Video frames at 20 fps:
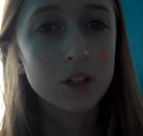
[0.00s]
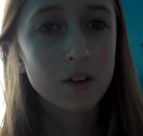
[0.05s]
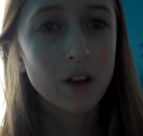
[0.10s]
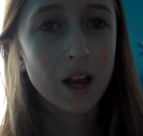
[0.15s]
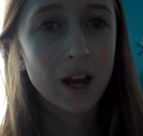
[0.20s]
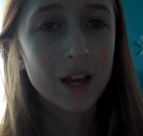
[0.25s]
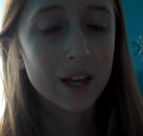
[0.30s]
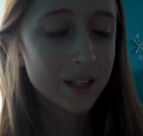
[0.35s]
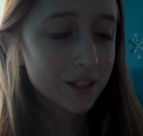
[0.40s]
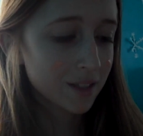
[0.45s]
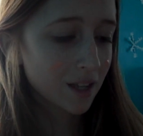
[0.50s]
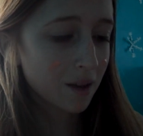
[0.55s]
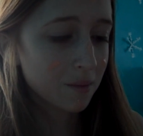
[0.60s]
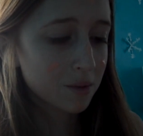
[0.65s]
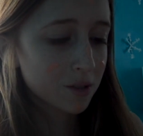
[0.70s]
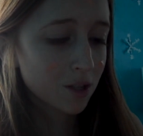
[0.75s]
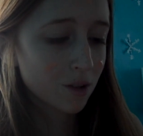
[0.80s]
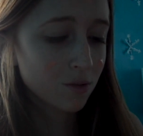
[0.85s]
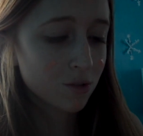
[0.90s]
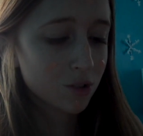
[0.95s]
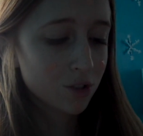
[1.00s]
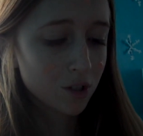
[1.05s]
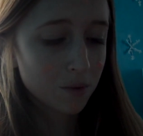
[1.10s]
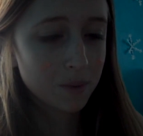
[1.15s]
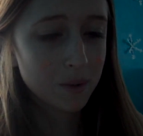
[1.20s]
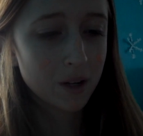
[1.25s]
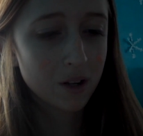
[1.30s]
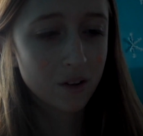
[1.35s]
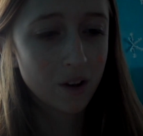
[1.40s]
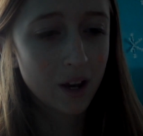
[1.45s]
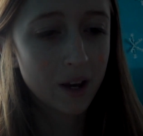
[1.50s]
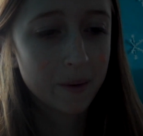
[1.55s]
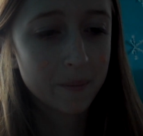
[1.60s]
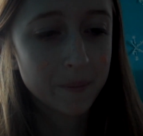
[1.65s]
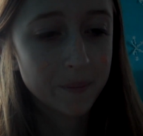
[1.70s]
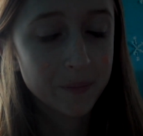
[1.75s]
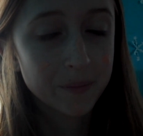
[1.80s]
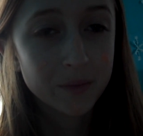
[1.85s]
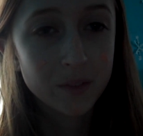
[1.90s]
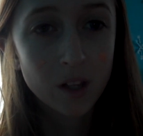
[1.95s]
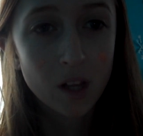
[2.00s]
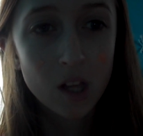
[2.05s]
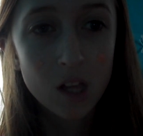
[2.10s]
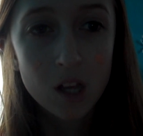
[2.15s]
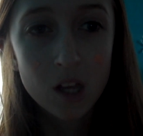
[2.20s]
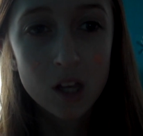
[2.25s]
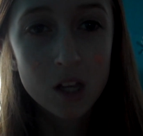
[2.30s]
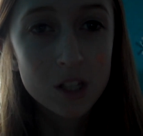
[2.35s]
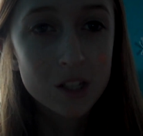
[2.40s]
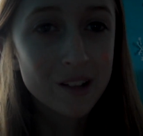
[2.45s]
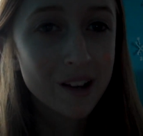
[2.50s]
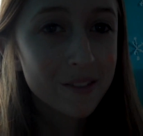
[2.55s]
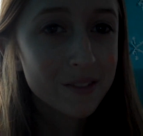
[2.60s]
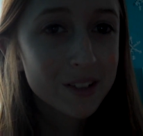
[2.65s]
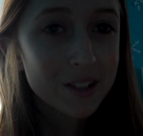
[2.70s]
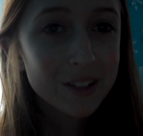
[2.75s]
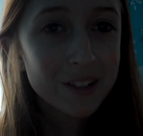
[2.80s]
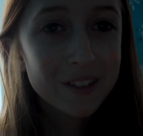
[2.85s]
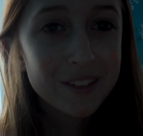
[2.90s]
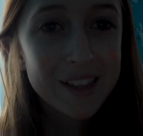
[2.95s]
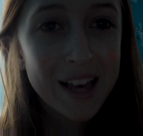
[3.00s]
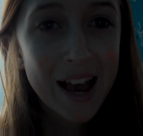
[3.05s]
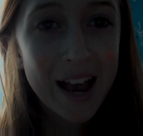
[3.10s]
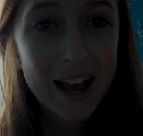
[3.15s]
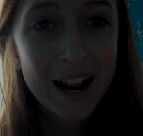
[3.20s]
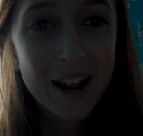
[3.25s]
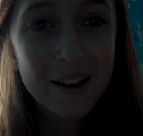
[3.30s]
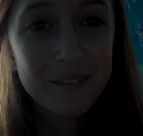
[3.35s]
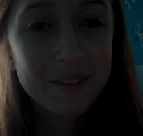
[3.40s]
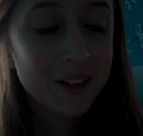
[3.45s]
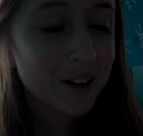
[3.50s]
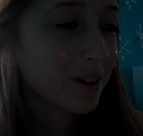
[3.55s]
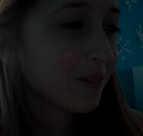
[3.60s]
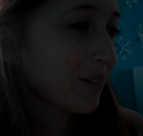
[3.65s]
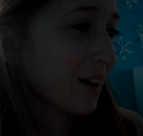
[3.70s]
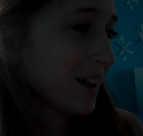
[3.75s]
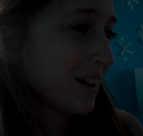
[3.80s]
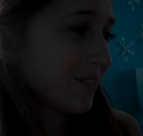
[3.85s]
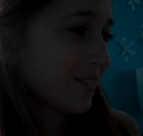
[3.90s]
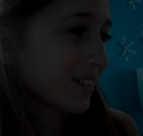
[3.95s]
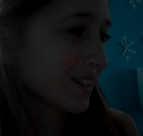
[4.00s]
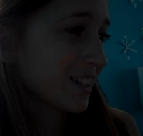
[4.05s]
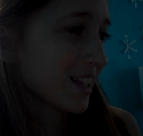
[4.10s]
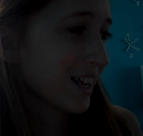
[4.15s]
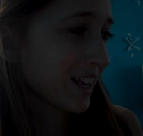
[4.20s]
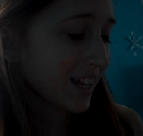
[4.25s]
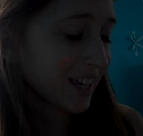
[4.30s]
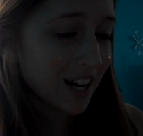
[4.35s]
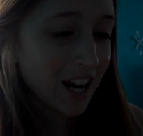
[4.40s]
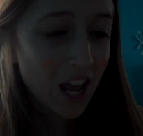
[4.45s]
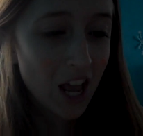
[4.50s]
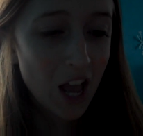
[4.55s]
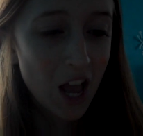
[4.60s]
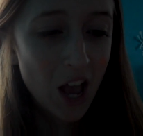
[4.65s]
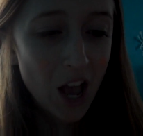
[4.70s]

You guys, I'm so stupid. Okay. So after you do that, I'm going to wait for a second.